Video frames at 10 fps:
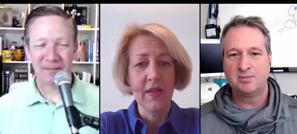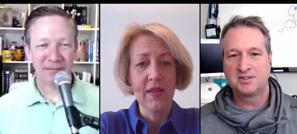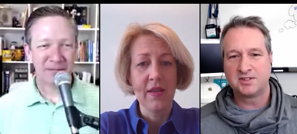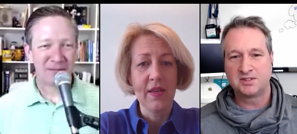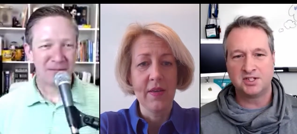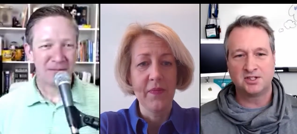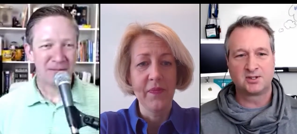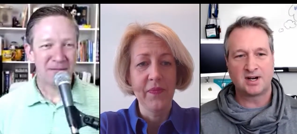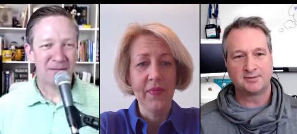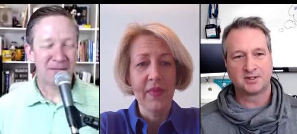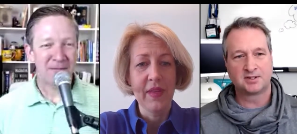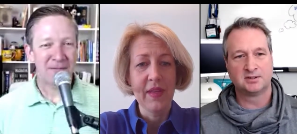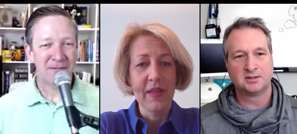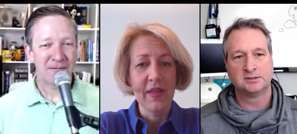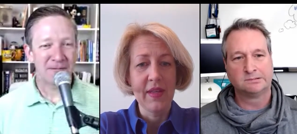Speaker 1: it's a
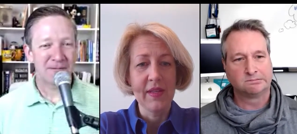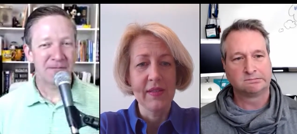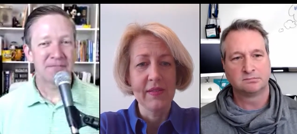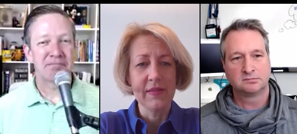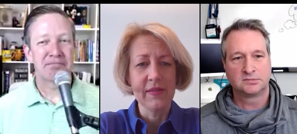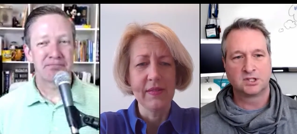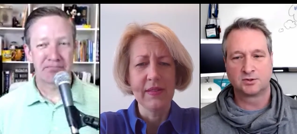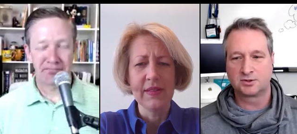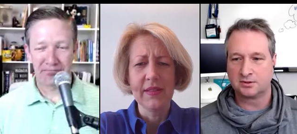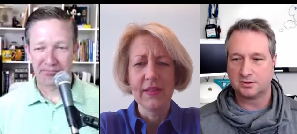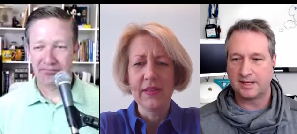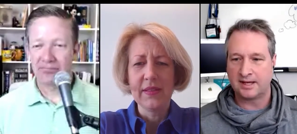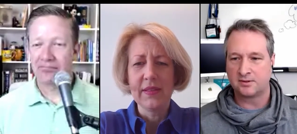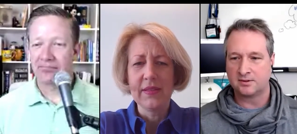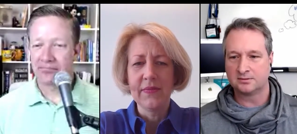geographical, cultural,
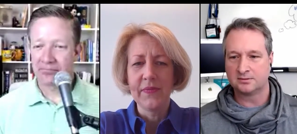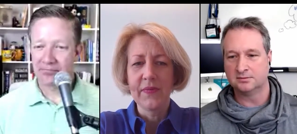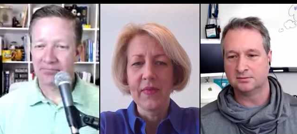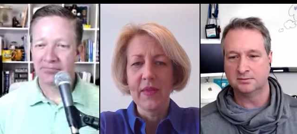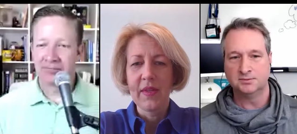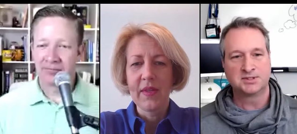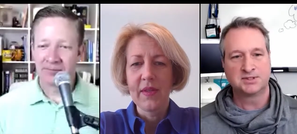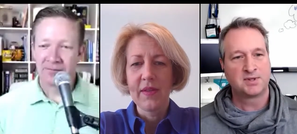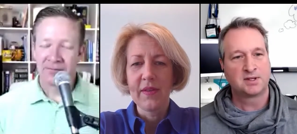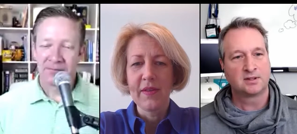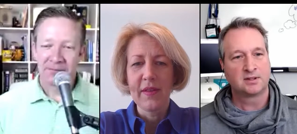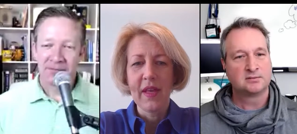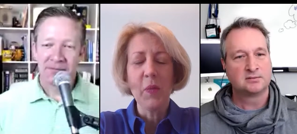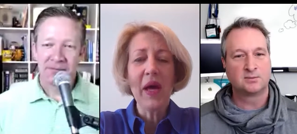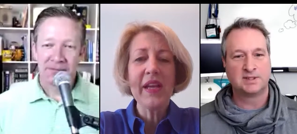ethno something
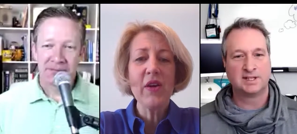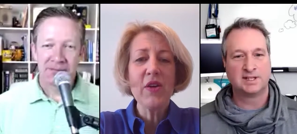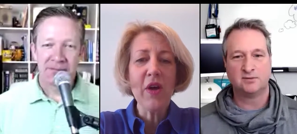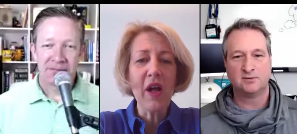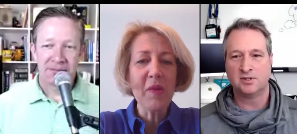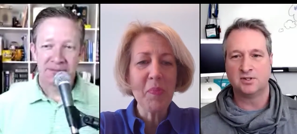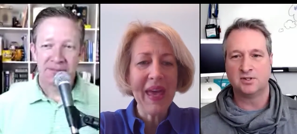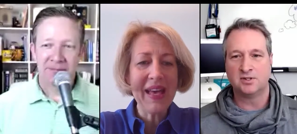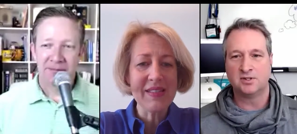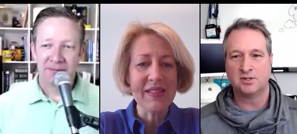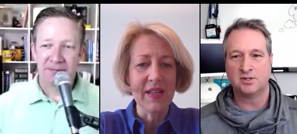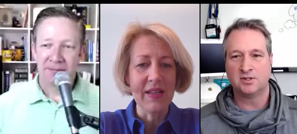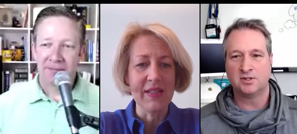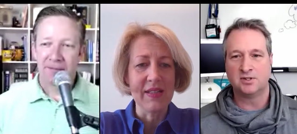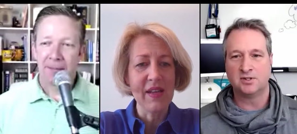related well, I know you use call of the word
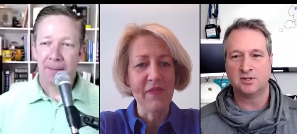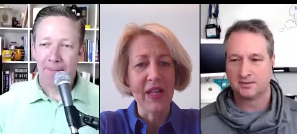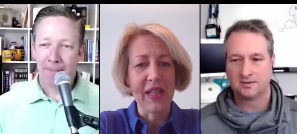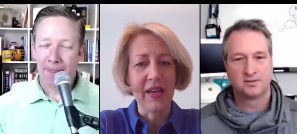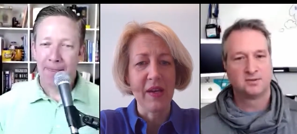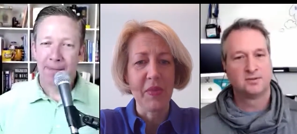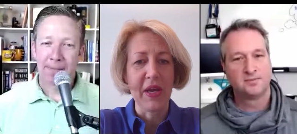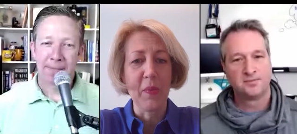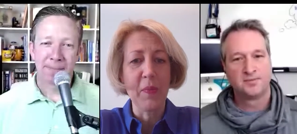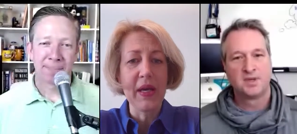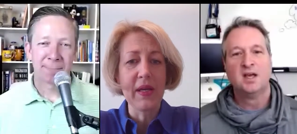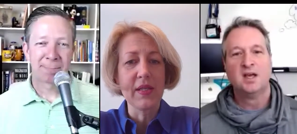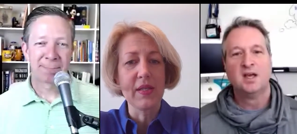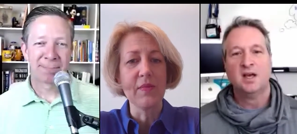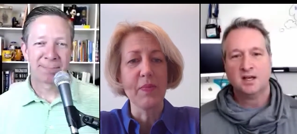
Speaker 2: and stuff like that up there, but
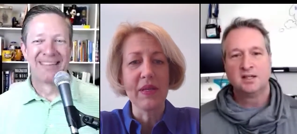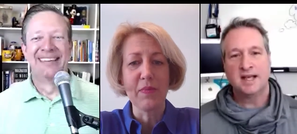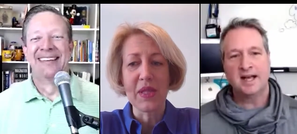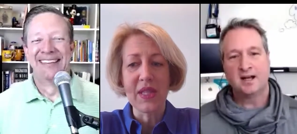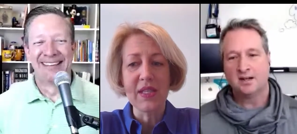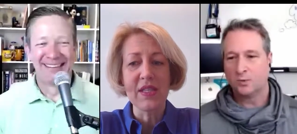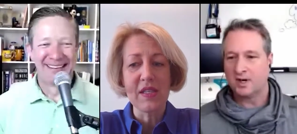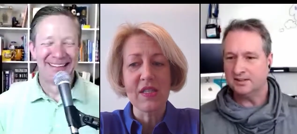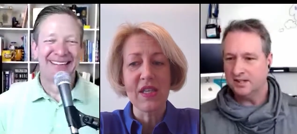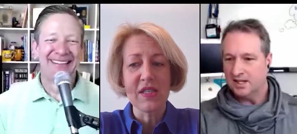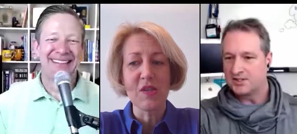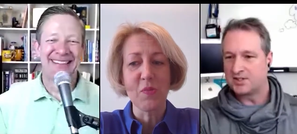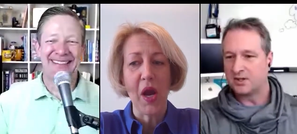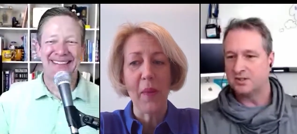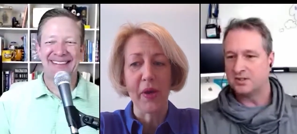
Speaker 1: yeah, well, this, this
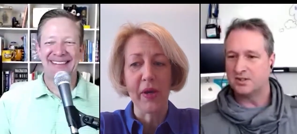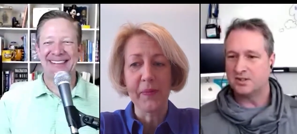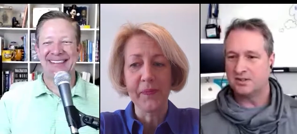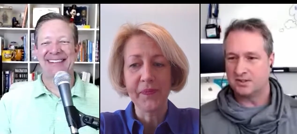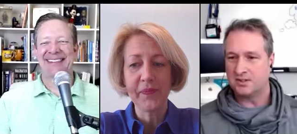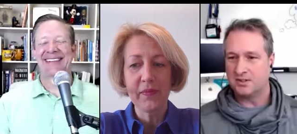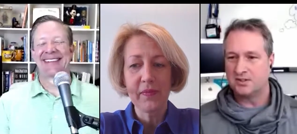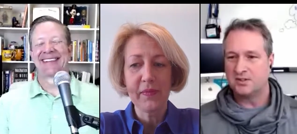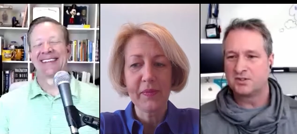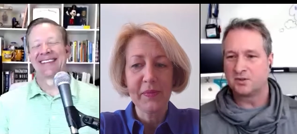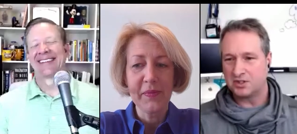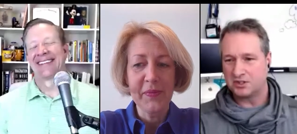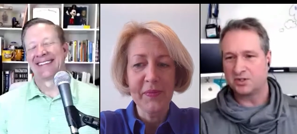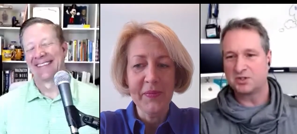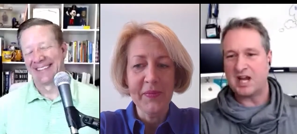so so
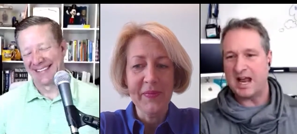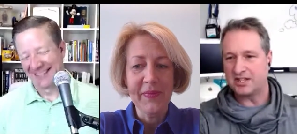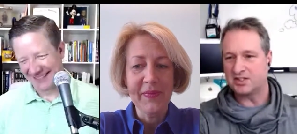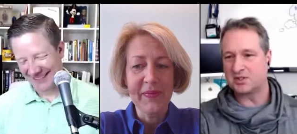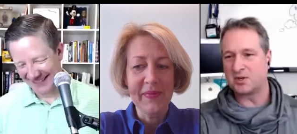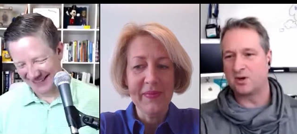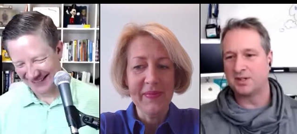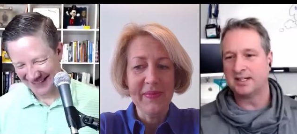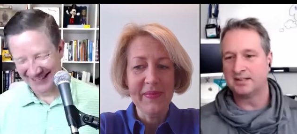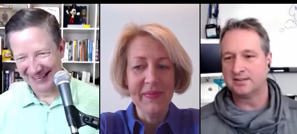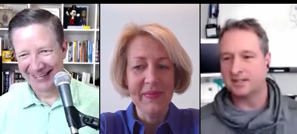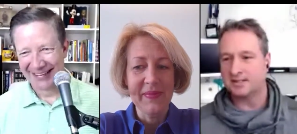so Jack is throwing in that